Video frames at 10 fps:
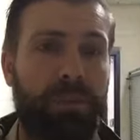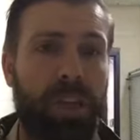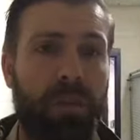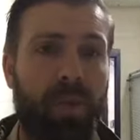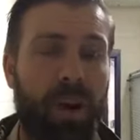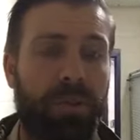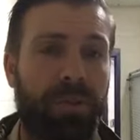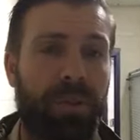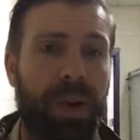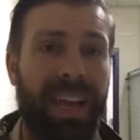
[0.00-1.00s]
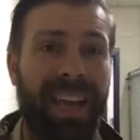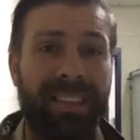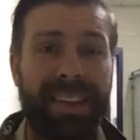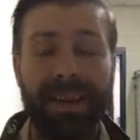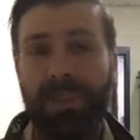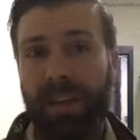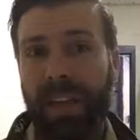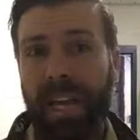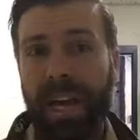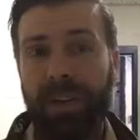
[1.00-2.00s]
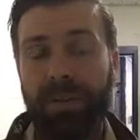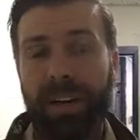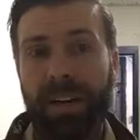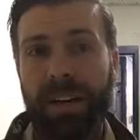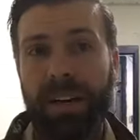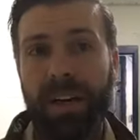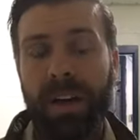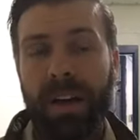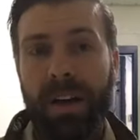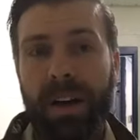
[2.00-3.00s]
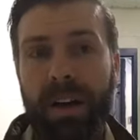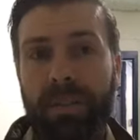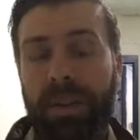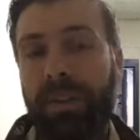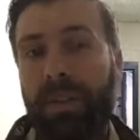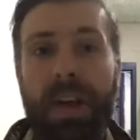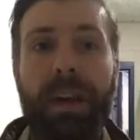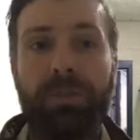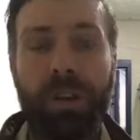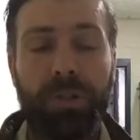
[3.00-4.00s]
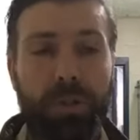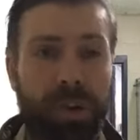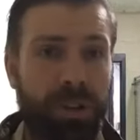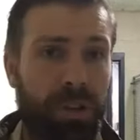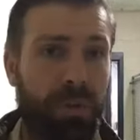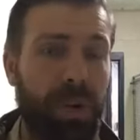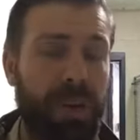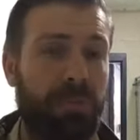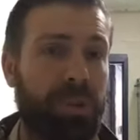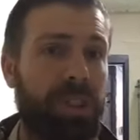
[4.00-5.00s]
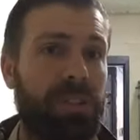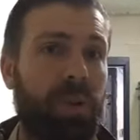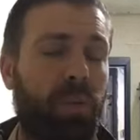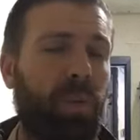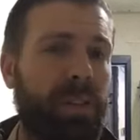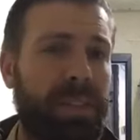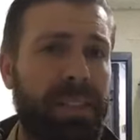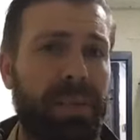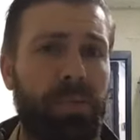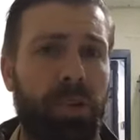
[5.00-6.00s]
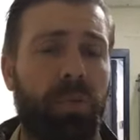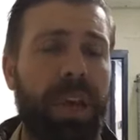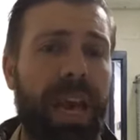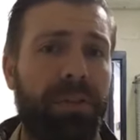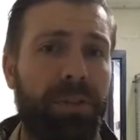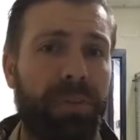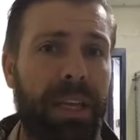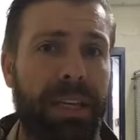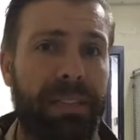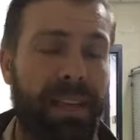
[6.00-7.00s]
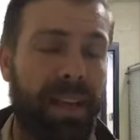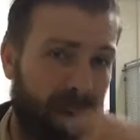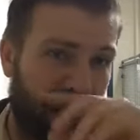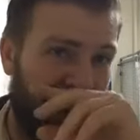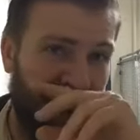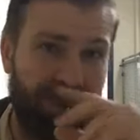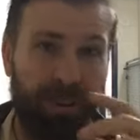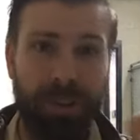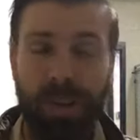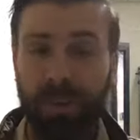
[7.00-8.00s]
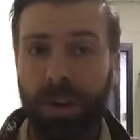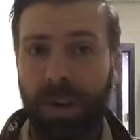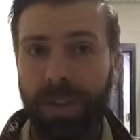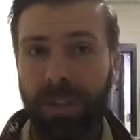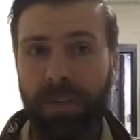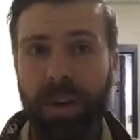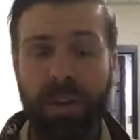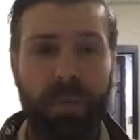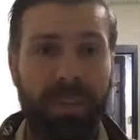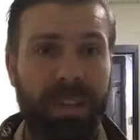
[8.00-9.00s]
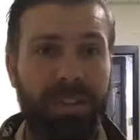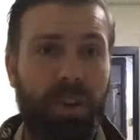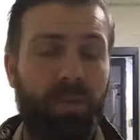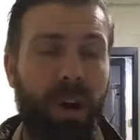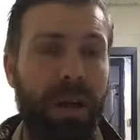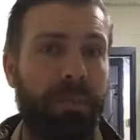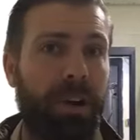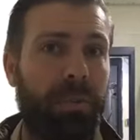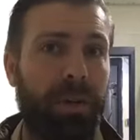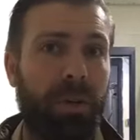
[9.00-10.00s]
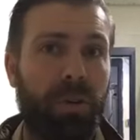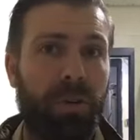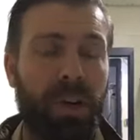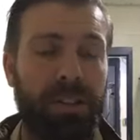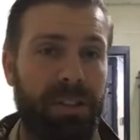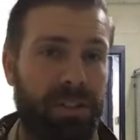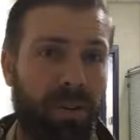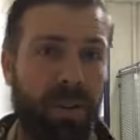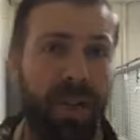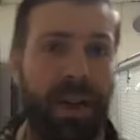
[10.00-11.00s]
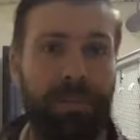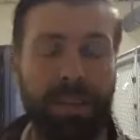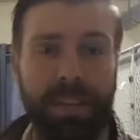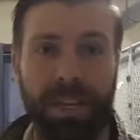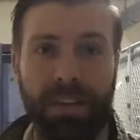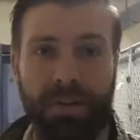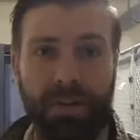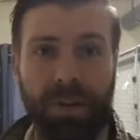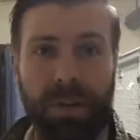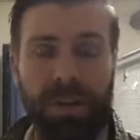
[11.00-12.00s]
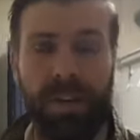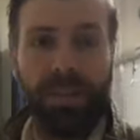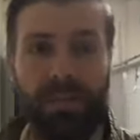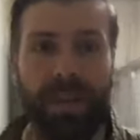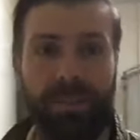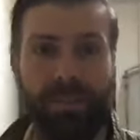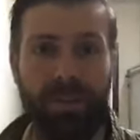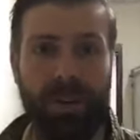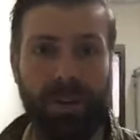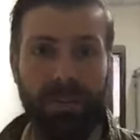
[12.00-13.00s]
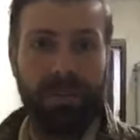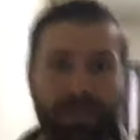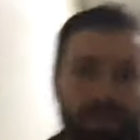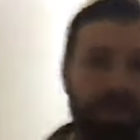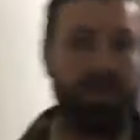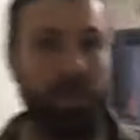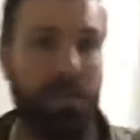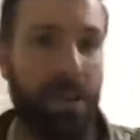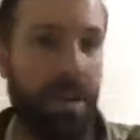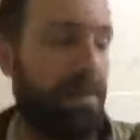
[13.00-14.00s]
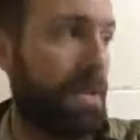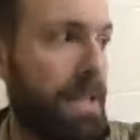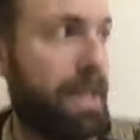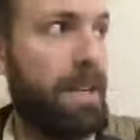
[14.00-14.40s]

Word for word: site walkthrough, and then I'm going to lay out uh, uh, the, the contractor question of the week, which is uh, what system should we have in place uh, for summer and spring when things start ramping up and going crazy. So I'm going to take you through here. I think we have some dogs coming through, so I'll try to be